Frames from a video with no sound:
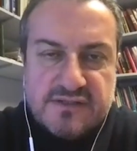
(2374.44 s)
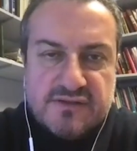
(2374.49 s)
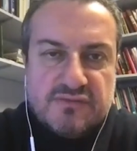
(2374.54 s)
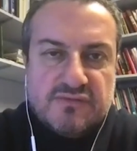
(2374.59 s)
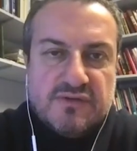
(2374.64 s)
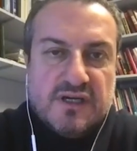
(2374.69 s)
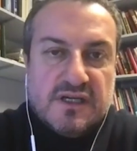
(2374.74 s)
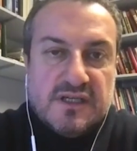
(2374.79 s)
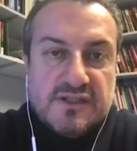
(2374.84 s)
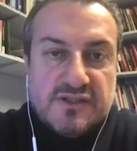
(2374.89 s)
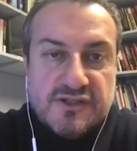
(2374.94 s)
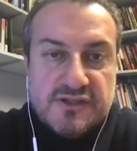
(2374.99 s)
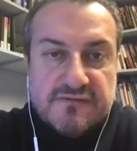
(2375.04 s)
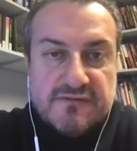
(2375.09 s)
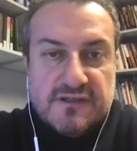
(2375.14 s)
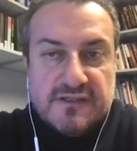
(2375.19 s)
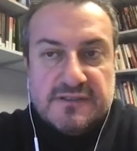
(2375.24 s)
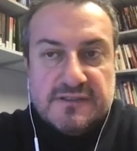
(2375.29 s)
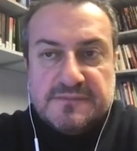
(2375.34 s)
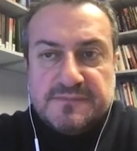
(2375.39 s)
to
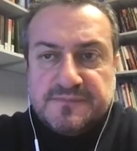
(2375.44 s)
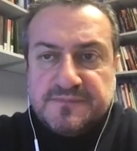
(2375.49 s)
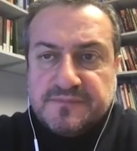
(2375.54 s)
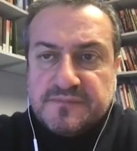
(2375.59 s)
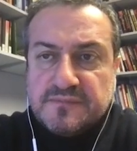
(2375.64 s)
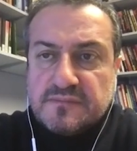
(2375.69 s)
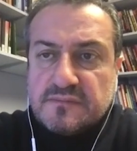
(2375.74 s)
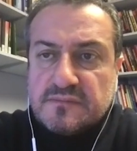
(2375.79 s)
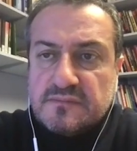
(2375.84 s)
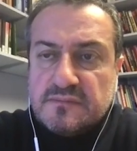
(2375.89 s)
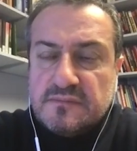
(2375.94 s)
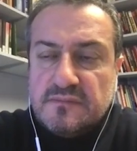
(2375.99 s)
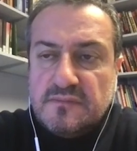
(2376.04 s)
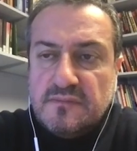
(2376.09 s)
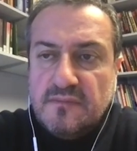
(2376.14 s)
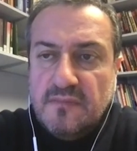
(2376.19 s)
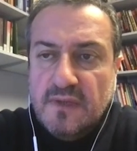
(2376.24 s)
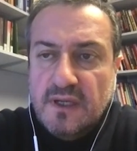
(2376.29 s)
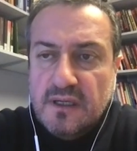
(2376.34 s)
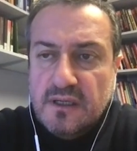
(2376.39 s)
Nakhichevan,
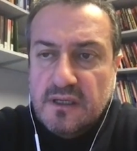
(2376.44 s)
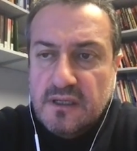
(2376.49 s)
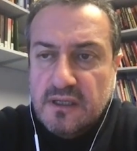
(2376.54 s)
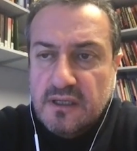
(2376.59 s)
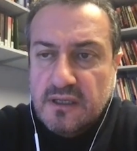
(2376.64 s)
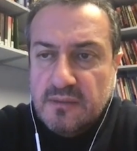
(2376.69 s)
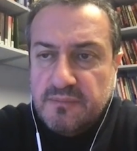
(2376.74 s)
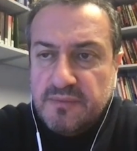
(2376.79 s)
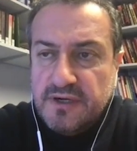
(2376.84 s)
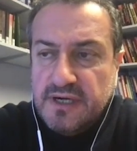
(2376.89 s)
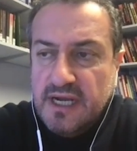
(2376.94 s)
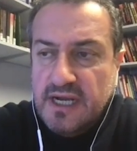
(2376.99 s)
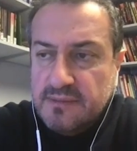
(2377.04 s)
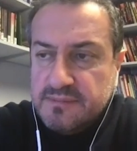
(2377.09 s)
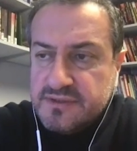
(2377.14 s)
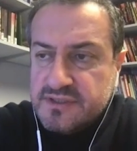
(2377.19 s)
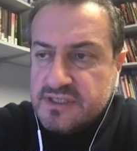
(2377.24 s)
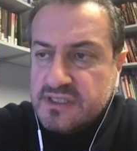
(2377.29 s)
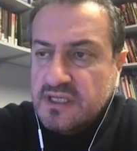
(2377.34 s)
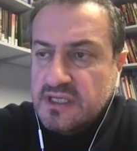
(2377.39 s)

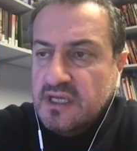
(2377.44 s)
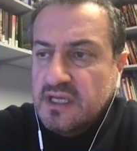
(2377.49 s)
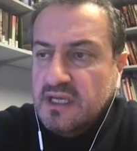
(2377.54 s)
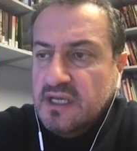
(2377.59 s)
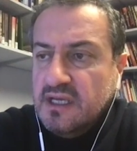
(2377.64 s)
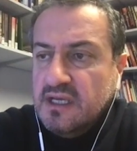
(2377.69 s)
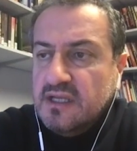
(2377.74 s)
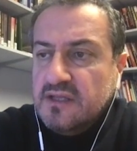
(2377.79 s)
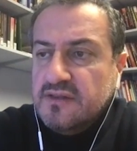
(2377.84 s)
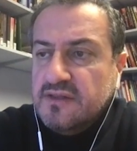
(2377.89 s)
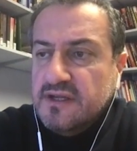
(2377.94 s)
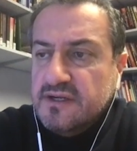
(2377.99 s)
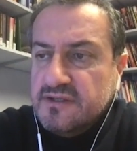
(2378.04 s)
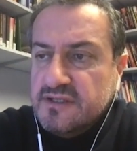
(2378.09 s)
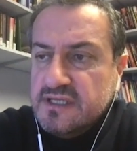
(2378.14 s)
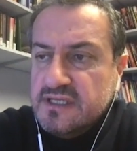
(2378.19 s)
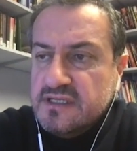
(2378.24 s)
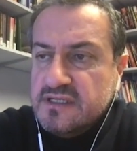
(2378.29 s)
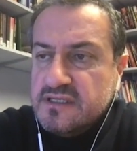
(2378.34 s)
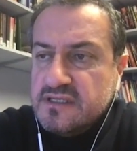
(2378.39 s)
perhaps there
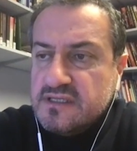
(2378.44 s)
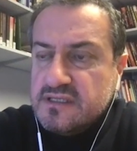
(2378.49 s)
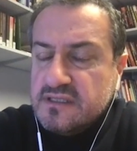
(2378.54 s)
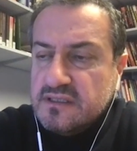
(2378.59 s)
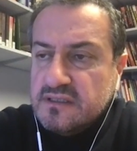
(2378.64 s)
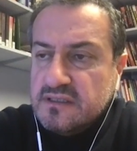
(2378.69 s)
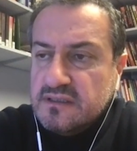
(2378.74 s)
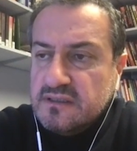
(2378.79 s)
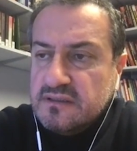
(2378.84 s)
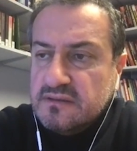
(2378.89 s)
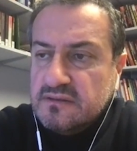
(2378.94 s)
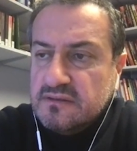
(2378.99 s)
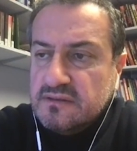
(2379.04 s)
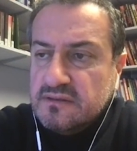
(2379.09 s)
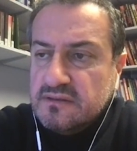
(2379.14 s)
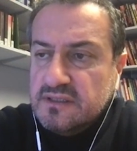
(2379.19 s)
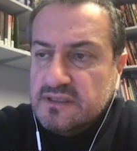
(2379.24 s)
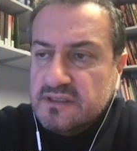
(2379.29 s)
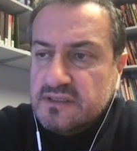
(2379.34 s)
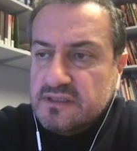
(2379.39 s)
is,
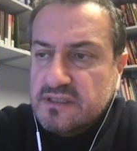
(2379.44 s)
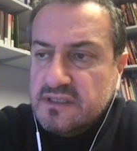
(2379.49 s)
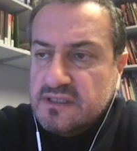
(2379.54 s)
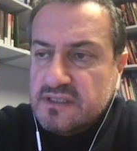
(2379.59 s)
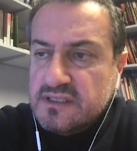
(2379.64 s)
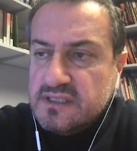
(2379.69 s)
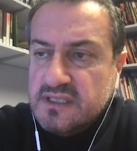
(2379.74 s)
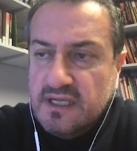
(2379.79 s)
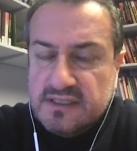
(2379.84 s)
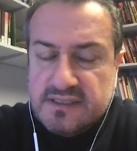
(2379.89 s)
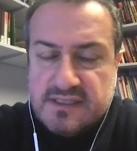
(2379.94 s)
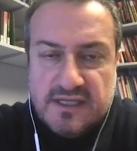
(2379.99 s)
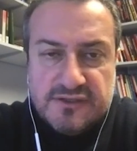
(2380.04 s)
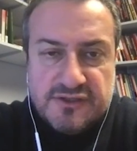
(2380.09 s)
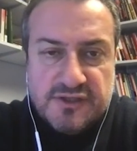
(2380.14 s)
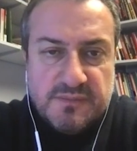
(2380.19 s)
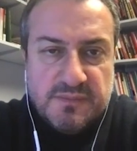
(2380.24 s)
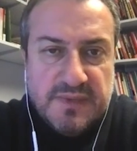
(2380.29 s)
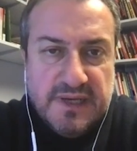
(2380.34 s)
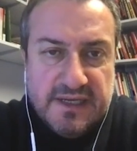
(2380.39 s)
it's not such
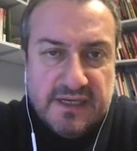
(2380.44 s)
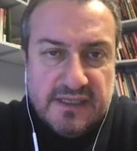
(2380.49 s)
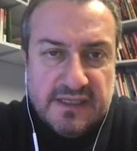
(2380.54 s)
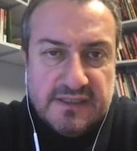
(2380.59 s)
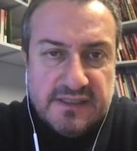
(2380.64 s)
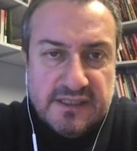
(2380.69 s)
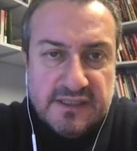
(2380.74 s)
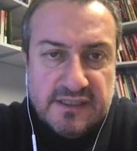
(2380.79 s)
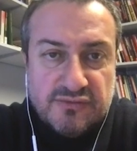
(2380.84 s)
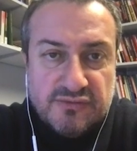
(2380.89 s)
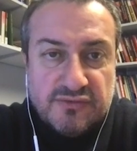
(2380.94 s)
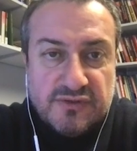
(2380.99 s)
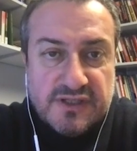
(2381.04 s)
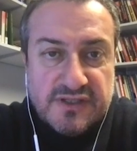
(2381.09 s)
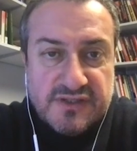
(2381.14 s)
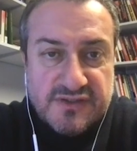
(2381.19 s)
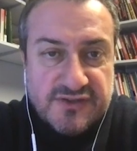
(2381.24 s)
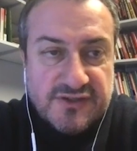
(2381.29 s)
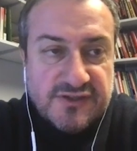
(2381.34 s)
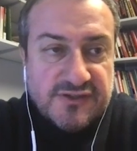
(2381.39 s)
a bad idea to
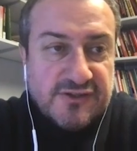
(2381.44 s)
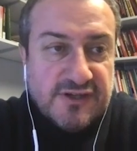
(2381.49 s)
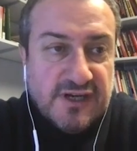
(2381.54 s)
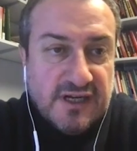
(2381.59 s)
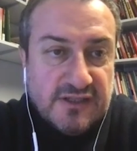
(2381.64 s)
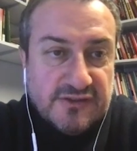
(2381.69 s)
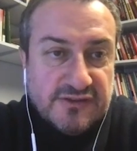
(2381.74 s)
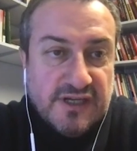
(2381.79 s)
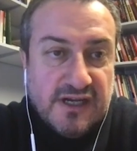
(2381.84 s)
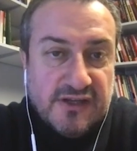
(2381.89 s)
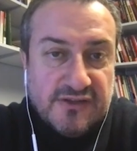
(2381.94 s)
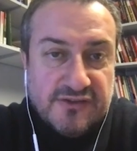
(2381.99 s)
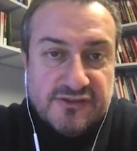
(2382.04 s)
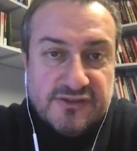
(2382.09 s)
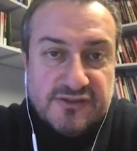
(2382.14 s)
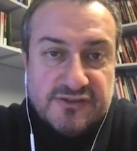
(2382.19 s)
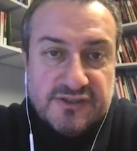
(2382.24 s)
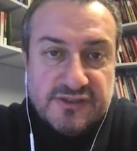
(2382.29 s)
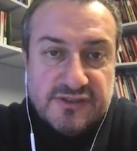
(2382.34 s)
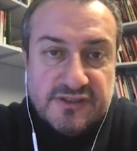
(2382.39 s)
consider other
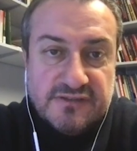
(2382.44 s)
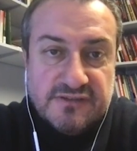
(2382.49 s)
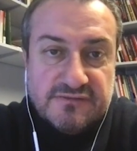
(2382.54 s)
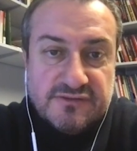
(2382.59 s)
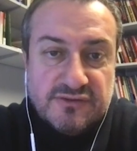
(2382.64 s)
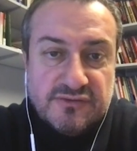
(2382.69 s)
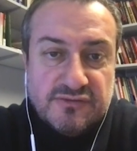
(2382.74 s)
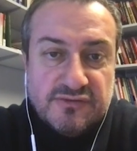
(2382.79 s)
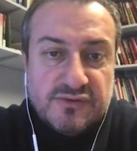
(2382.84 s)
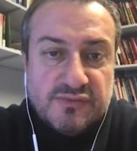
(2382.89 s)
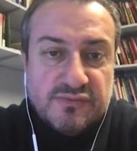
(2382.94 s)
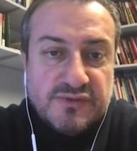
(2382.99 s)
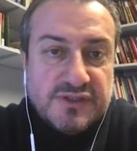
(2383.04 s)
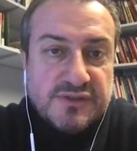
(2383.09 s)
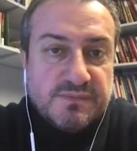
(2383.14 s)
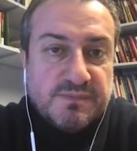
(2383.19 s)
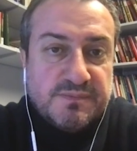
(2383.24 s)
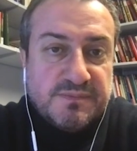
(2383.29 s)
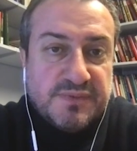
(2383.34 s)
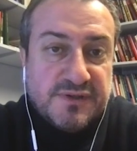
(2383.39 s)
alternative routes which
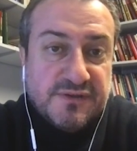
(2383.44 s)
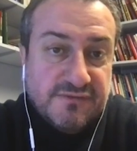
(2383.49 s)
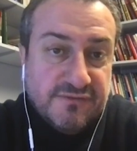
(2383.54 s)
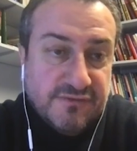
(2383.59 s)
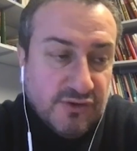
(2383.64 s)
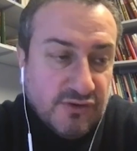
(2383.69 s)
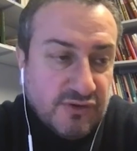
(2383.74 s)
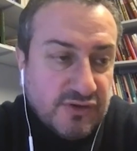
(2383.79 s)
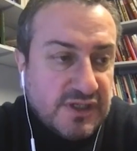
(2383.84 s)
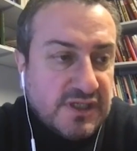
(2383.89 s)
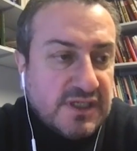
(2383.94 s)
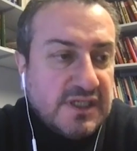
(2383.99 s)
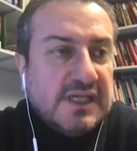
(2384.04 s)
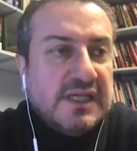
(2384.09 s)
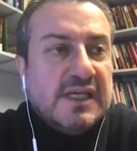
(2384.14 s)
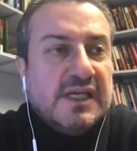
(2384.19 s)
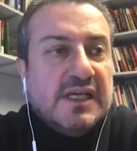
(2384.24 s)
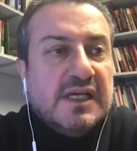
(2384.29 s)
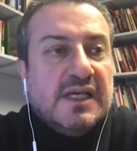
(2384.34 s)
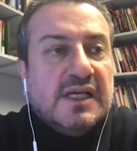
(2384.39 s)
provoke
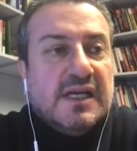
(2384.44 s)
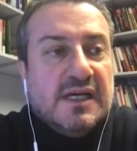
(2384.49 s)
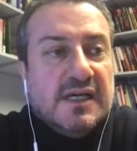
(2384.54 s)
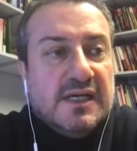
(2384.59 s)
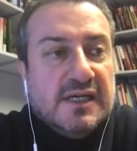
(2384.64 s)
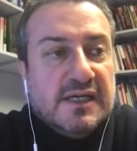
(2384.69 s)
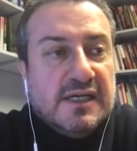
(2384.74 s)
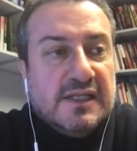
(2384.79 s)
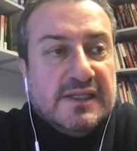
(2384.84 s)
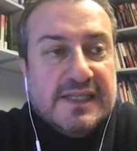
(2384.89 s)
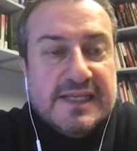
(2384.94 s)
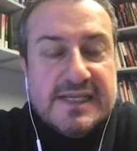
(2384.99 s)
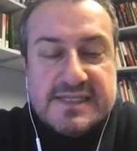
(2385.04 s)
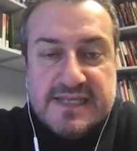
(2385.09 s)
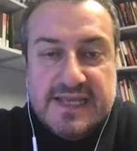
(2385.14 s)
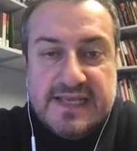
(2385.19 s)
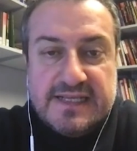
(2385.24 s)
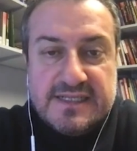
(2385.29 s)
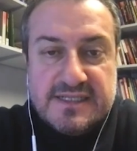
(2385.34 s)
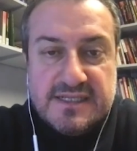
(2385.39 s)
less
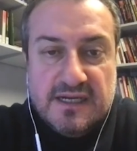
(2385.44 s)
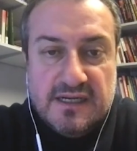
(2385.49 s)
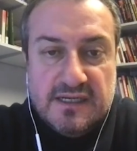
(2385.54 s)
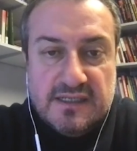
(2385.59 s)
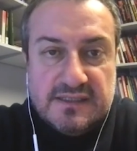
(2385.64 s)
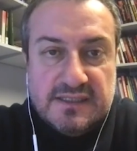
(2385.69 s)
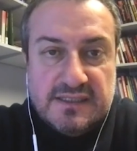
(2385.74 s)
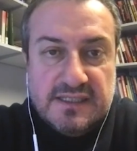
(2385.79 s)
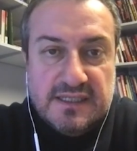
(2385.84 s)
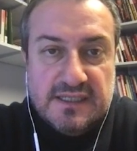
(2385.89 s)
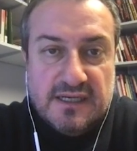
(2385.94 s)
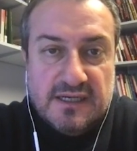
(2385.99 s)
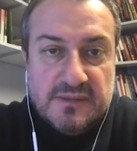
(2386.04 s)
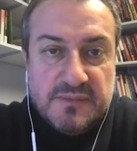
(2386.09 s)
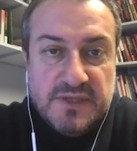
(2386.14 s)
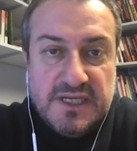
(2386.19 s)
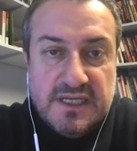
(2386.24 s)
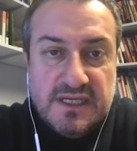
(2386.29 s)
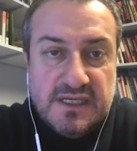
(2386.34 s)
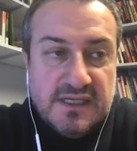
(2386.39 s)
anxiety in
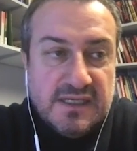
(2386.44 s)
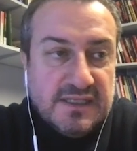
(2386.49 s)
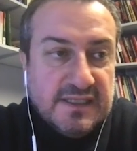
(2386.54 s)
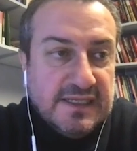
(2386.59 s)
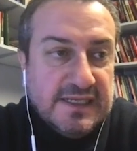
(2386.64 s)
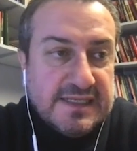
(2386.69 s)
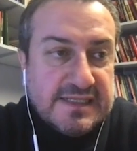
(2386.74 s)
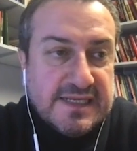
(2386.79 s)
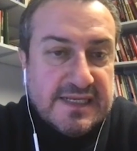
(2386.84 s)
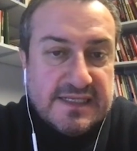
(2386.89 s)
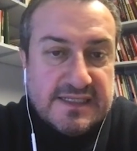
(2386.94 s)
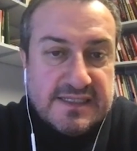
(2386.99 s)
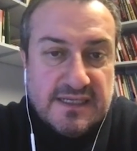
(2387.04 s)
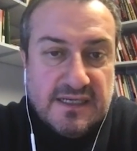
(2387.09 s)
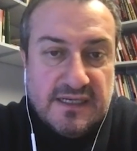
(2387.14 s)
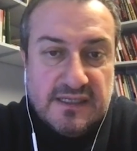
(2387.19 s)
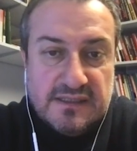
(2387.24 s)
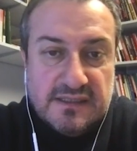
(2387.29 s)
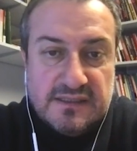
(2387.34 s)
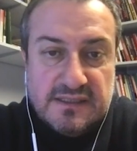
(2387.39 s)
Armenia and less
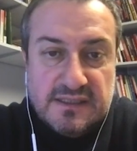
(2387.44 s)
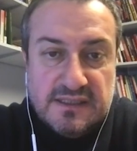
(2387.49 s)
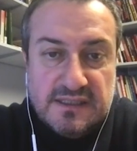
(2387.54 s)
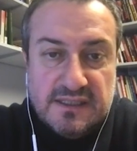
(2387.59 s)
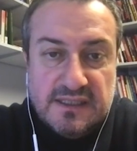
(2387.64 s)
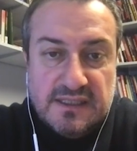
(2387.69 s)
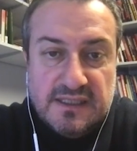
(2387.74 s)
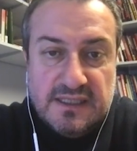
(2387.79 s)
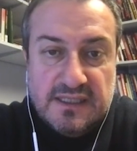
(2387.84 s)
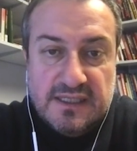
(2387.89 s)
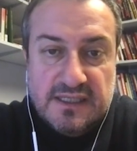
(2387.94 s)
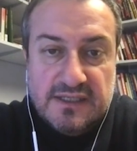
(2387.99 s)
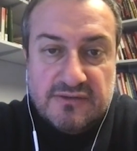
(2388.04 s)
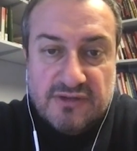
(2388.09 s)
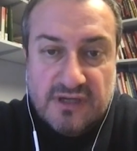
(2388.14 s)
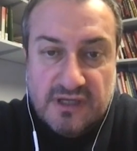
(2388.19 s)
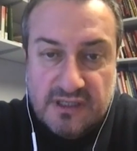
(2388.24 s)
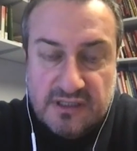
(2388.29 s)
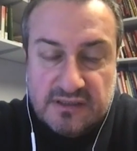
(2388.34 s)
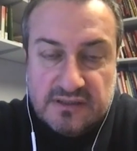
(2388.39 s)
anxiety in
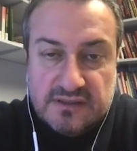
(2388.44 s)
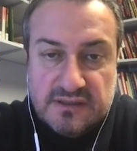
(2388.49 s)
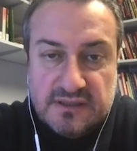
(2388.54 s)
Iran.